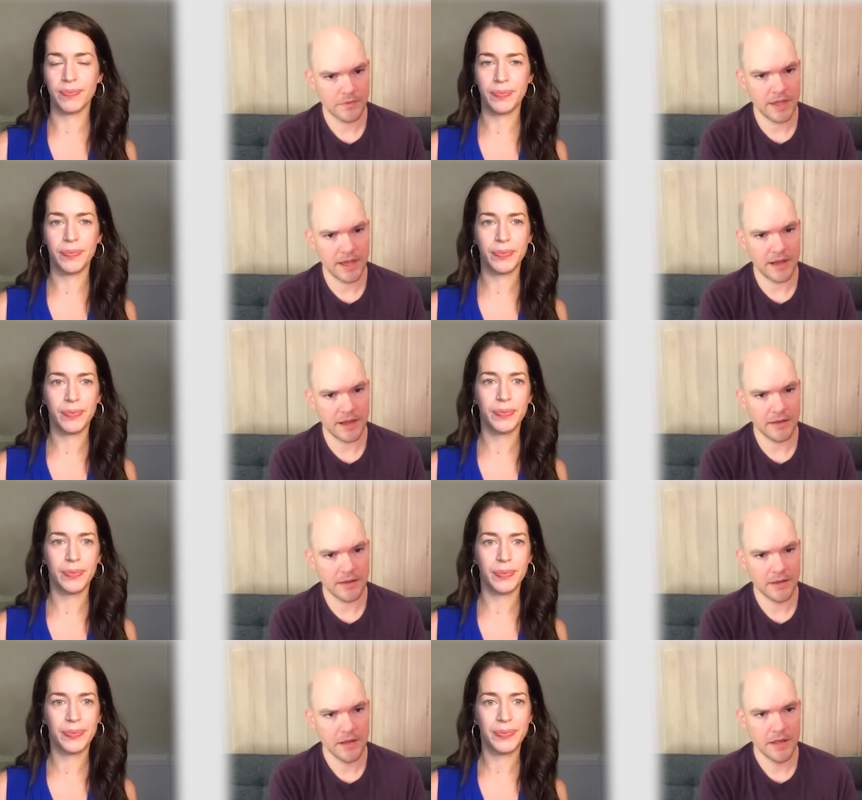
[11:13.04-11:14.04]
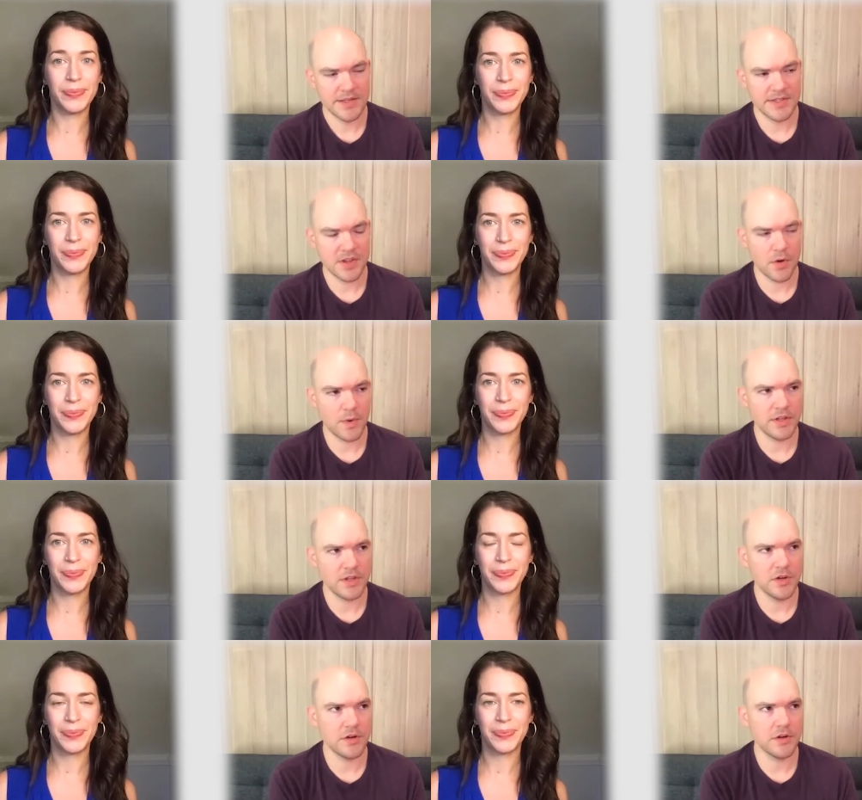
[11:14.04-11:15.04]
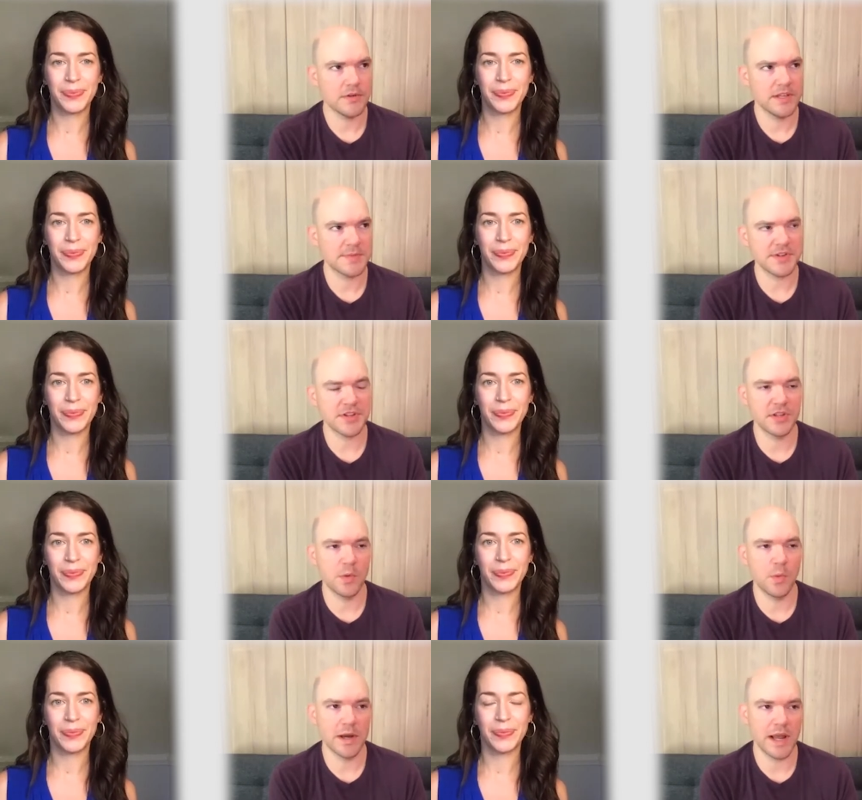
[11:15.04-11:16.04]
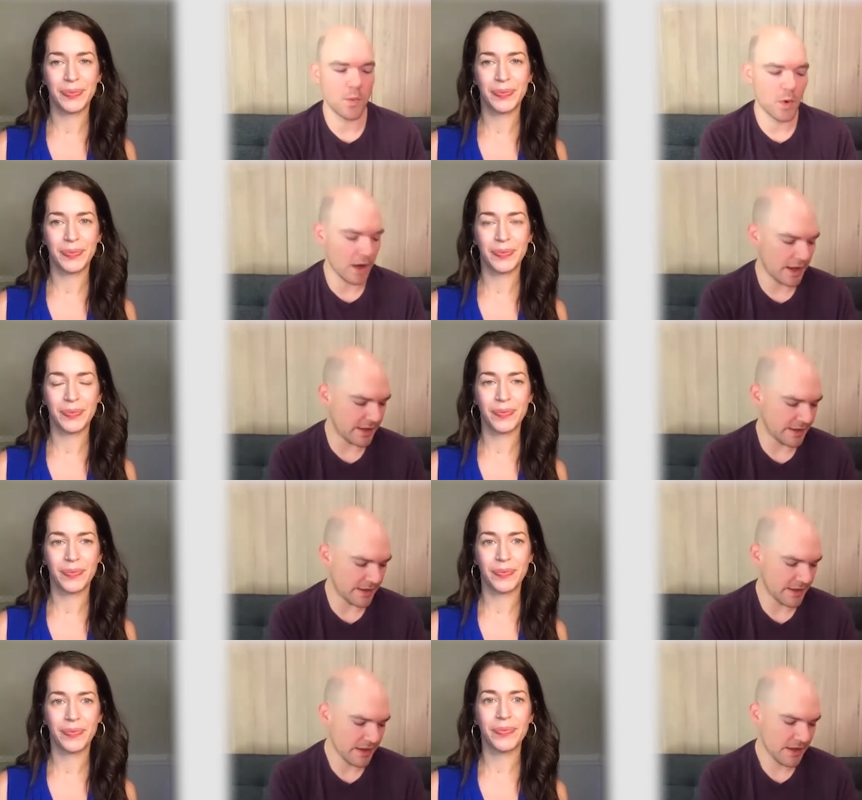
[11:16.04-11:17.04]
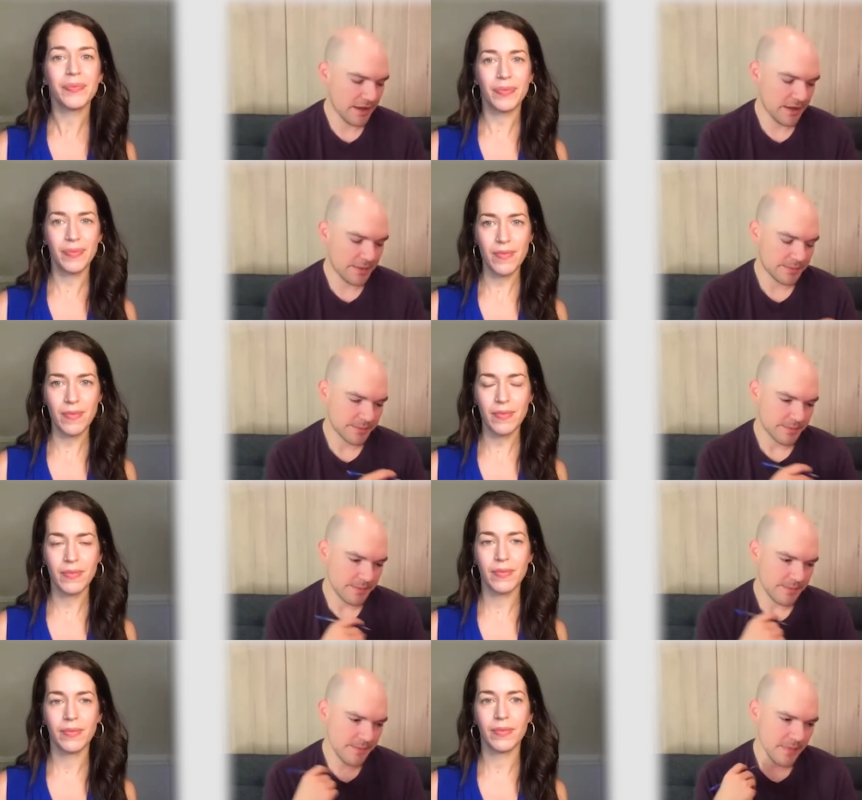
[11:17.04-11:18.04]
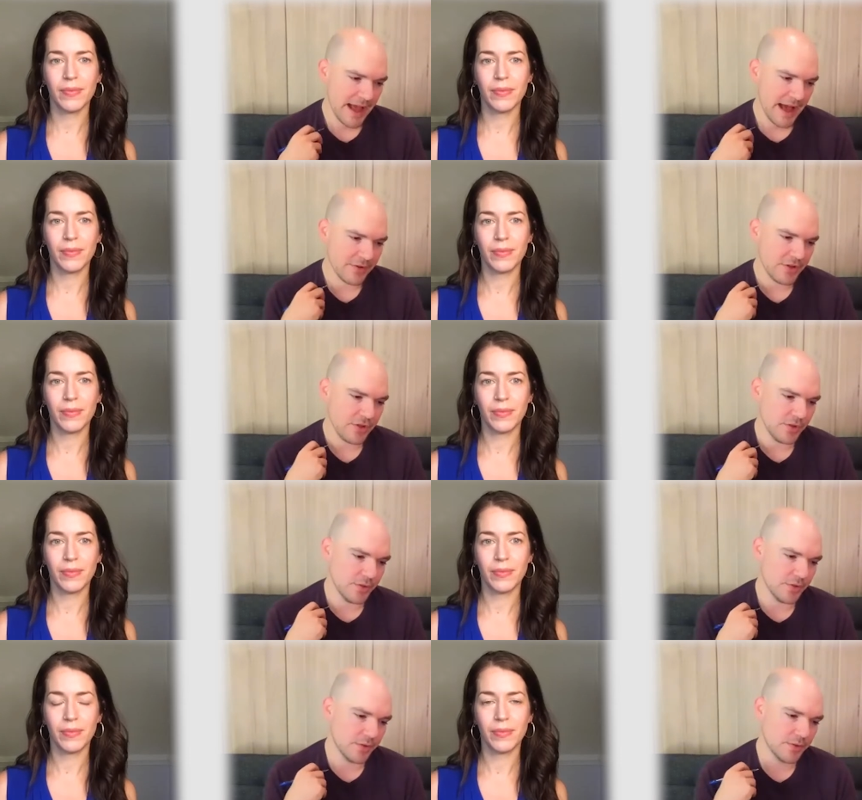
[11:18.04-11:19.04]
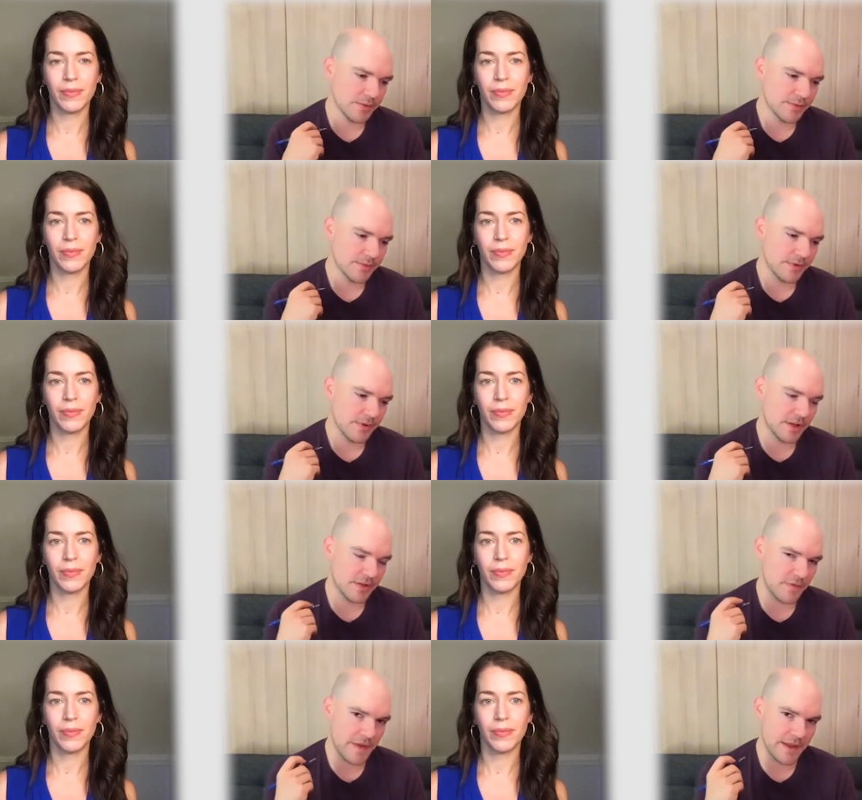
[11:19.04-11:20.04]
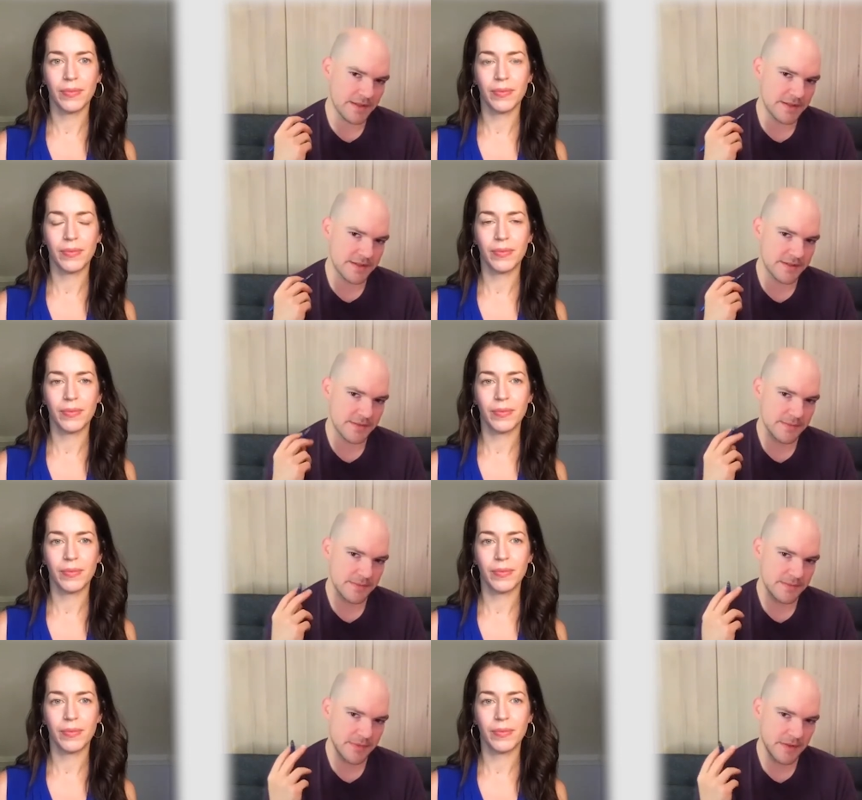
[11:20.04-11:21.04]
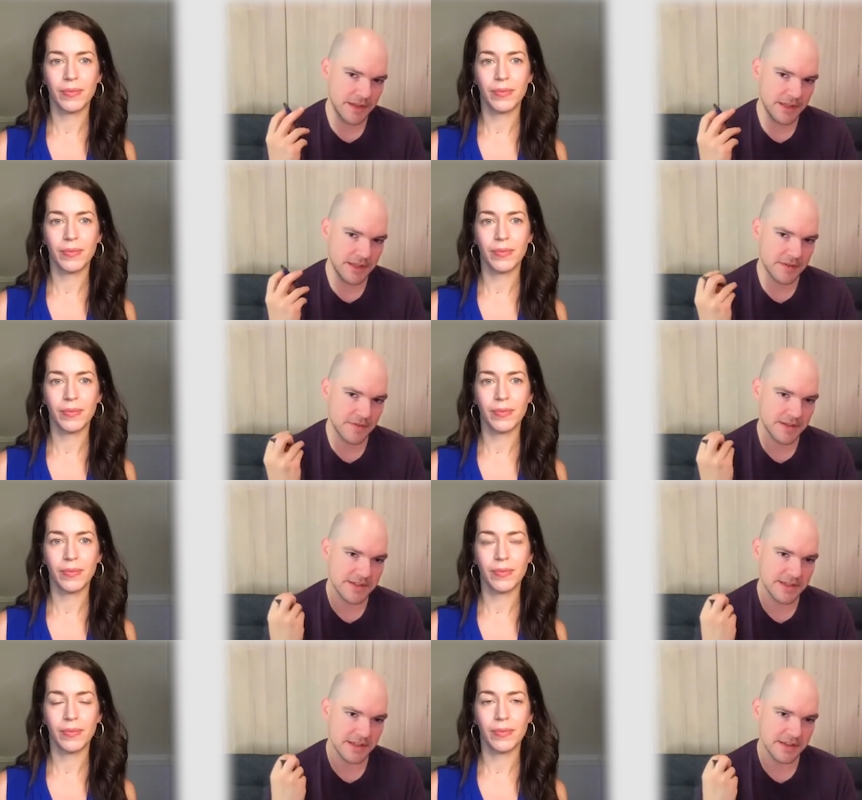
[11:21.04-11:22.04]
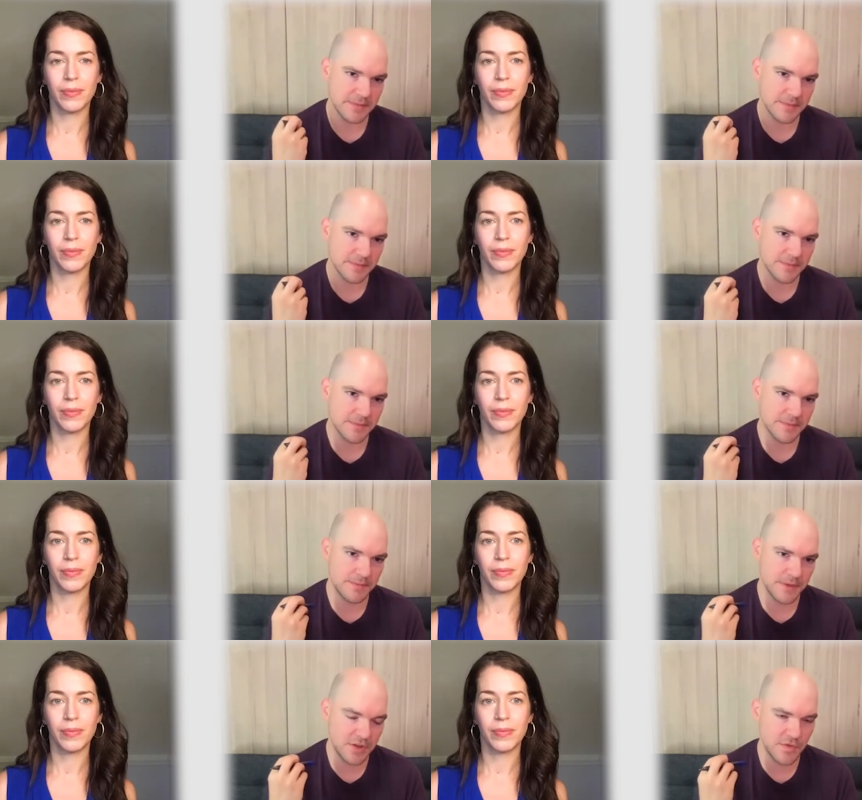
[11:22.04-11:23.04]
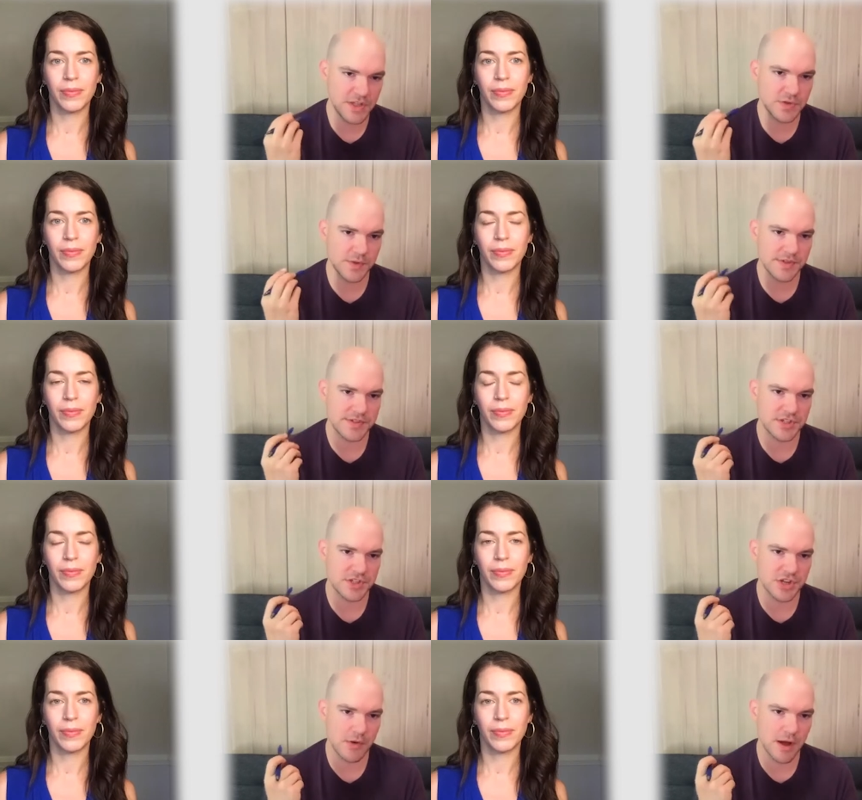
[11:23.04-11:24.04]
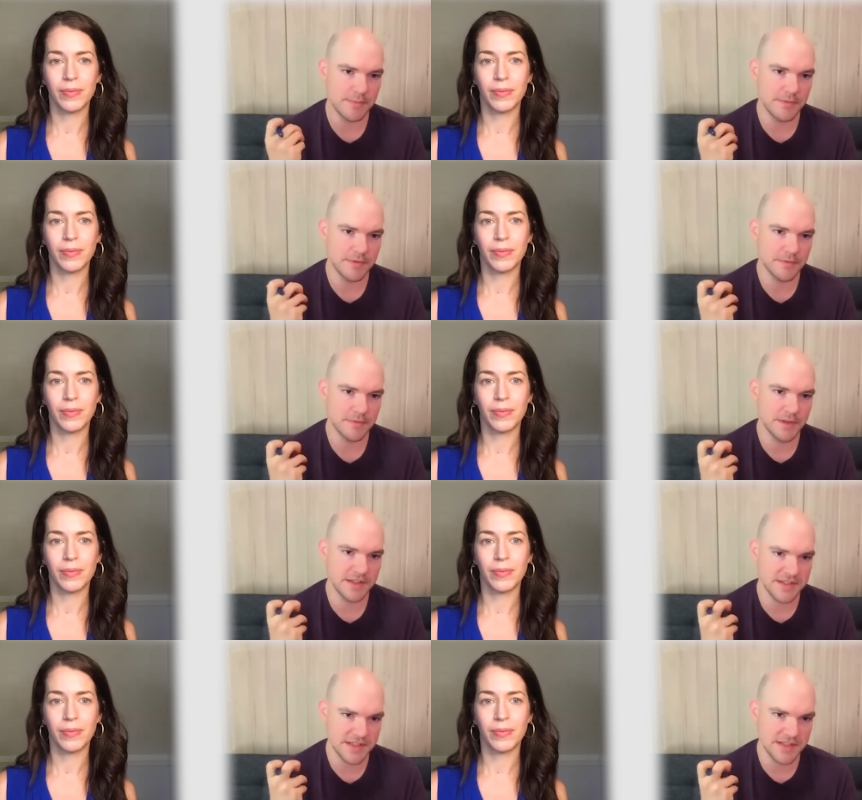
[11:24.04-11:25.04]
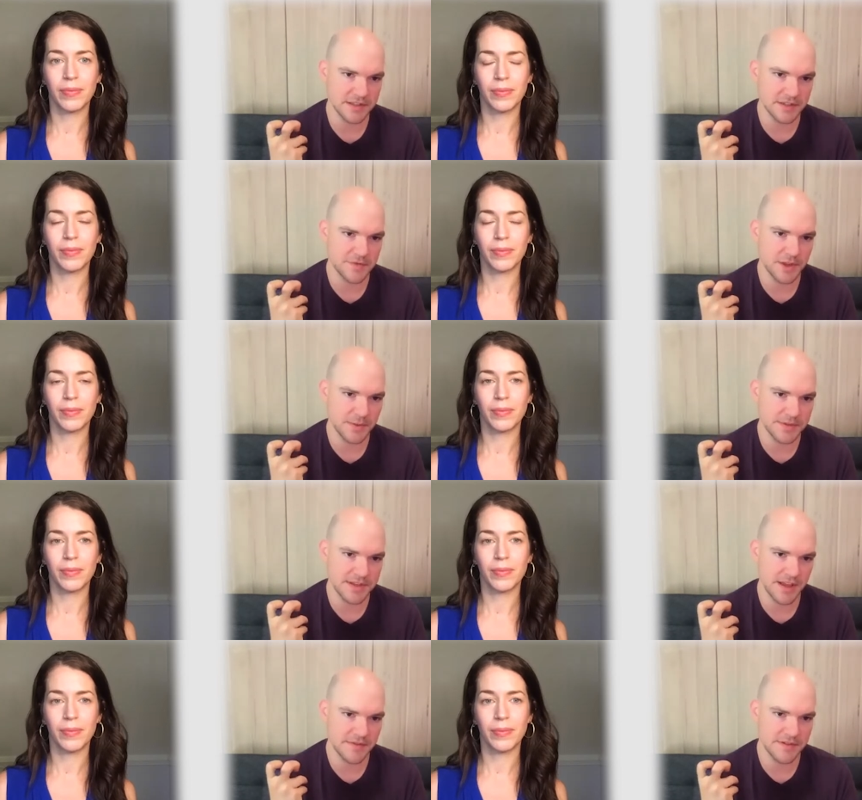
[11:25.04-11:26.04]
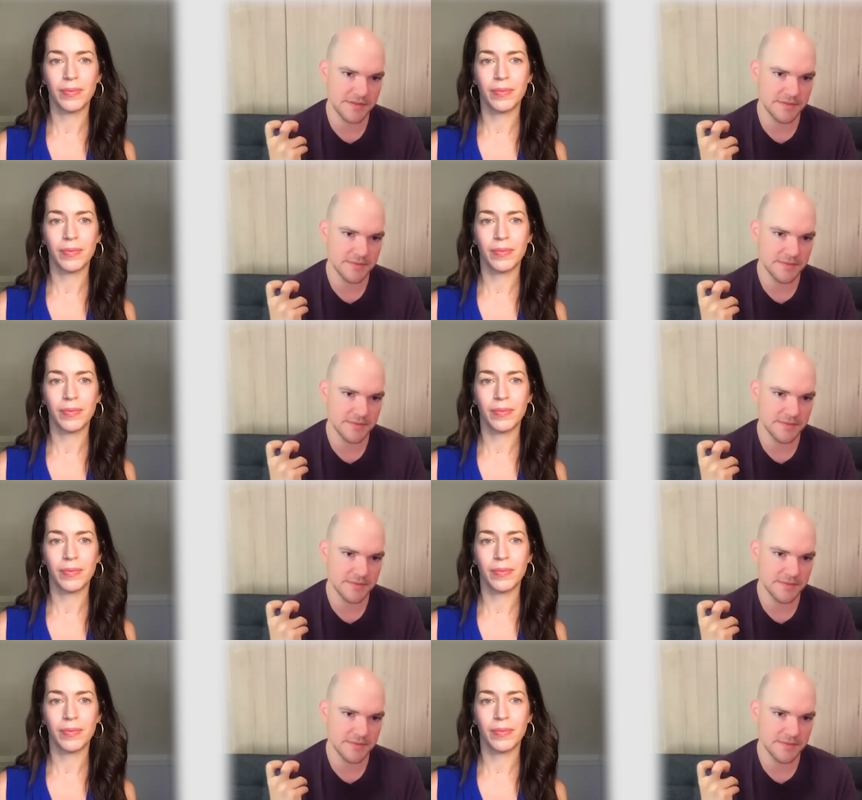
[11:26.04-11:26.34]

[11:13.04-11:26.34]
Speaker 1: Yeah. So when you're, especially in the one-on-one, how do you convince, if they need convincing, individuals to show up consistently for themselves?